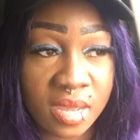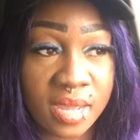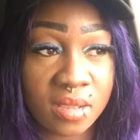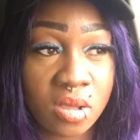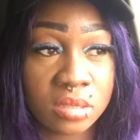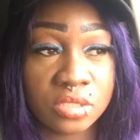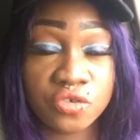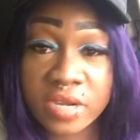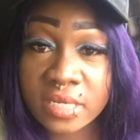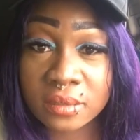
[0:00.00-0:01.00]
I caught the
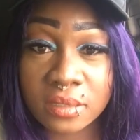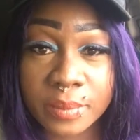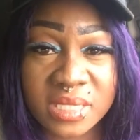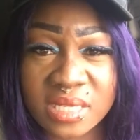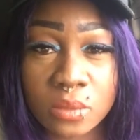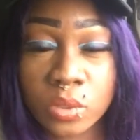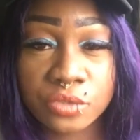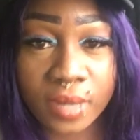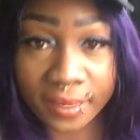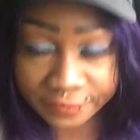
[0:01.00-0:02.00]
train out there because I didn't want
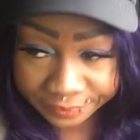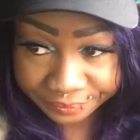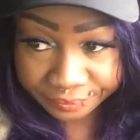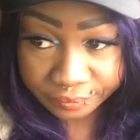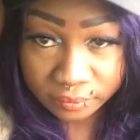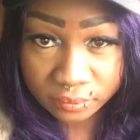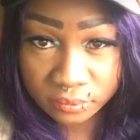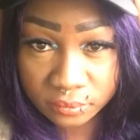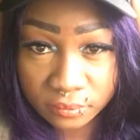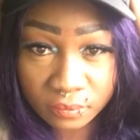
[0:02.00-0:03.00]
to drive.
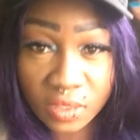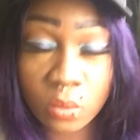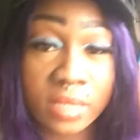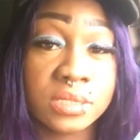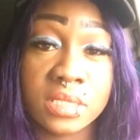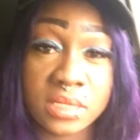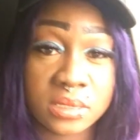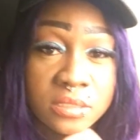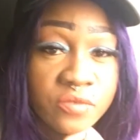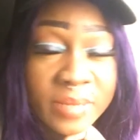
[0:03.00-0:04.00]
Whereas a good
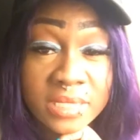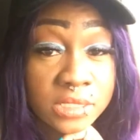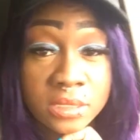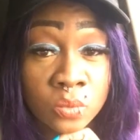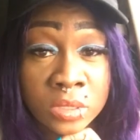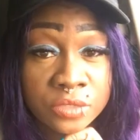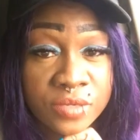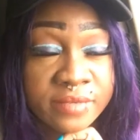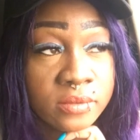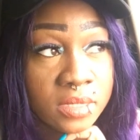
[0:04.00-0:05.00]
distance from me, I just didn't want to
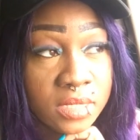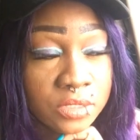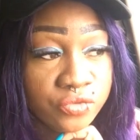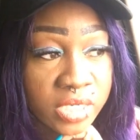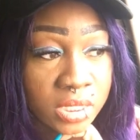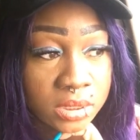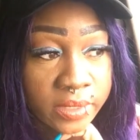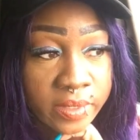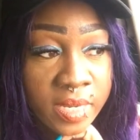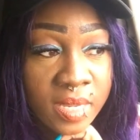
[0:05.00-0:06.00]
drive, so I caught the train out
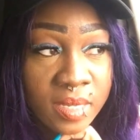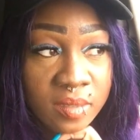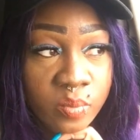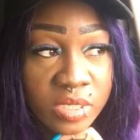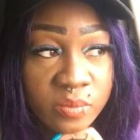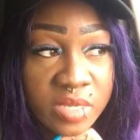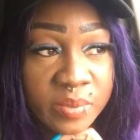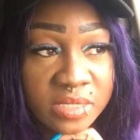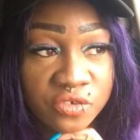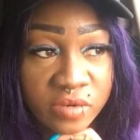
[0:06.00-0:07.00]
there. He picked me up
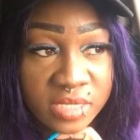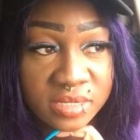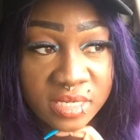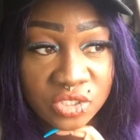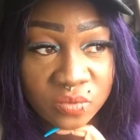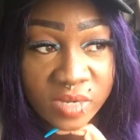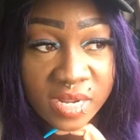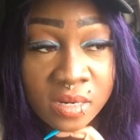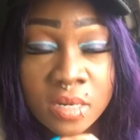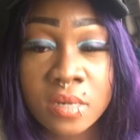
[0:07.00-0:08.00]
at the train station,
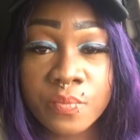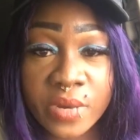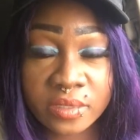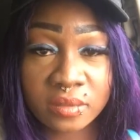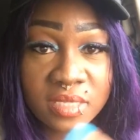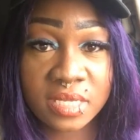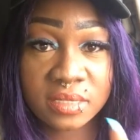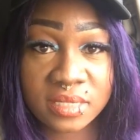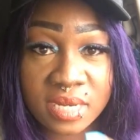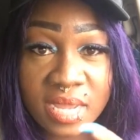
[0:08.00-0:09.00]
right? Now, the
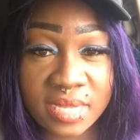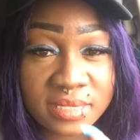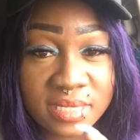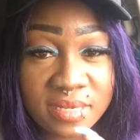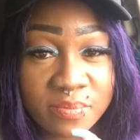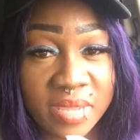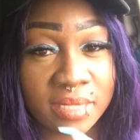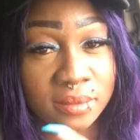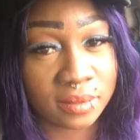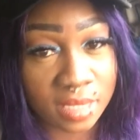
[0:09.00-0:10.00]
things that I did
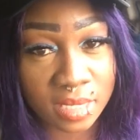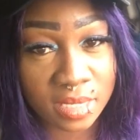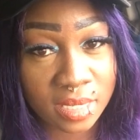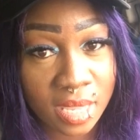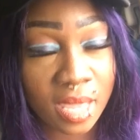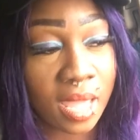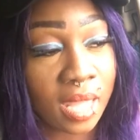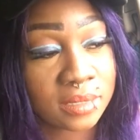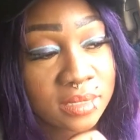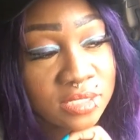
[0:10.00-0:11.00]
back then
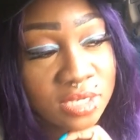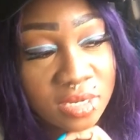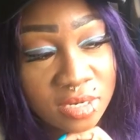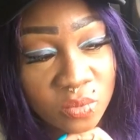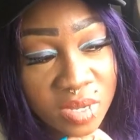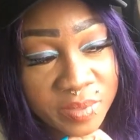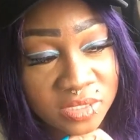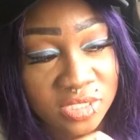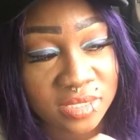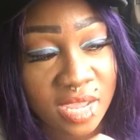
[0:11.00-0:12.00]
as a younger woman
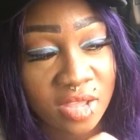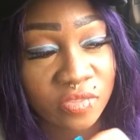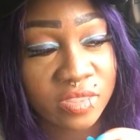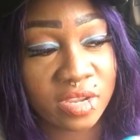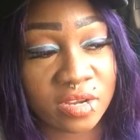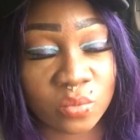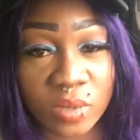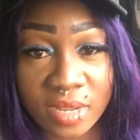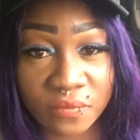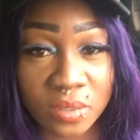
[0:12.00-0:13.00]
just out there,
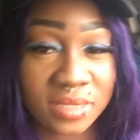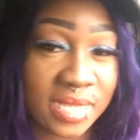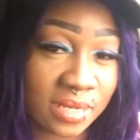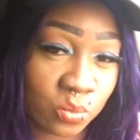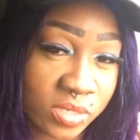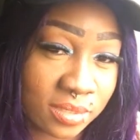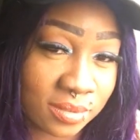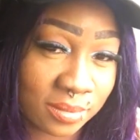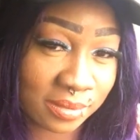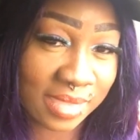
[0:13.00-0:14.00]
whatever else, I
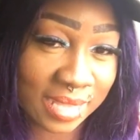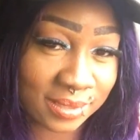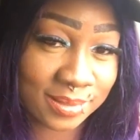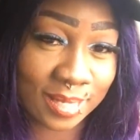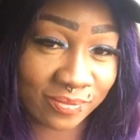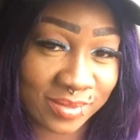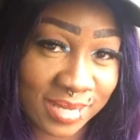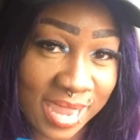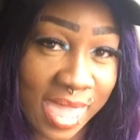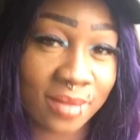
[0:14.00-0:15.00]
wouldn't do that stuff
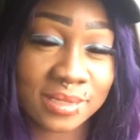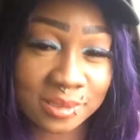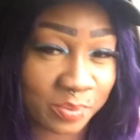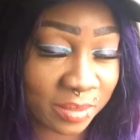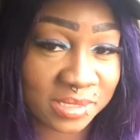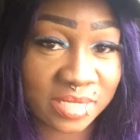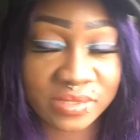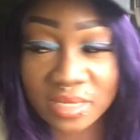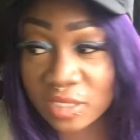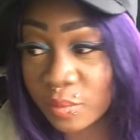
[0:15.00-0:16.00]
now. Just public
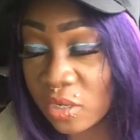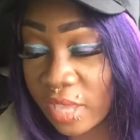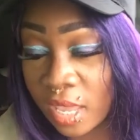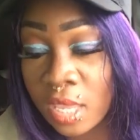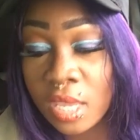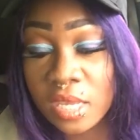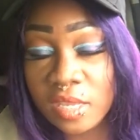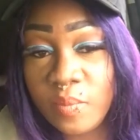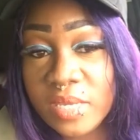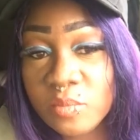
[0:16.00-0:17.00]
service announcement. Okay,
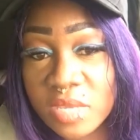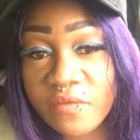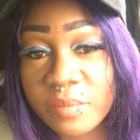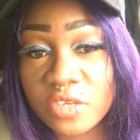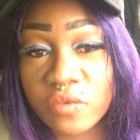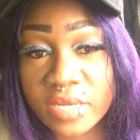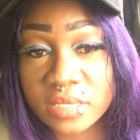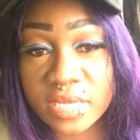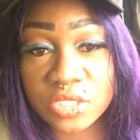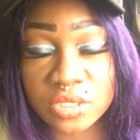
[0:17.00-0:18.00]
he picks me up from the train
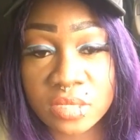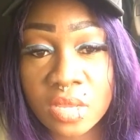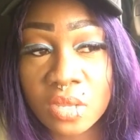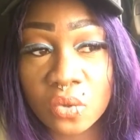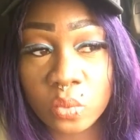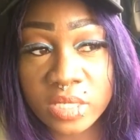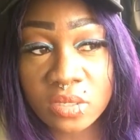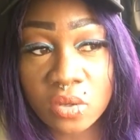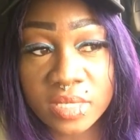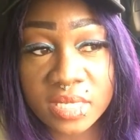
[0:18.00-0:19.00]
station. We
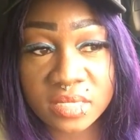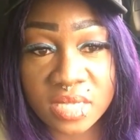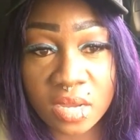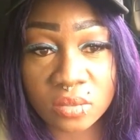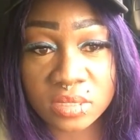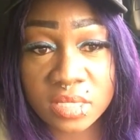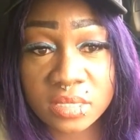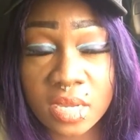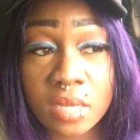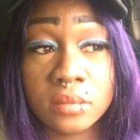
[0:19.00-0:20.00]
go to his house.
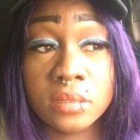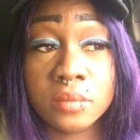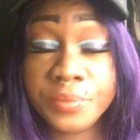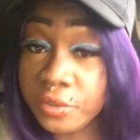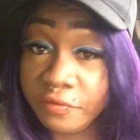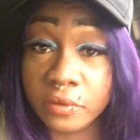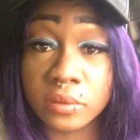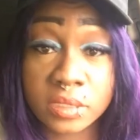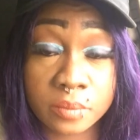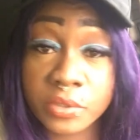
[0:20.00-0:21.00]
His house is beautiful.
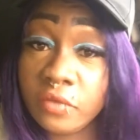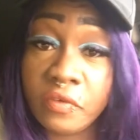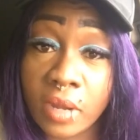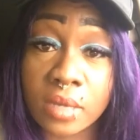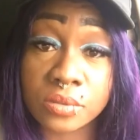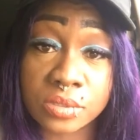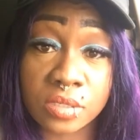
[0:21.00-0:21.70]
It's a beautiful house.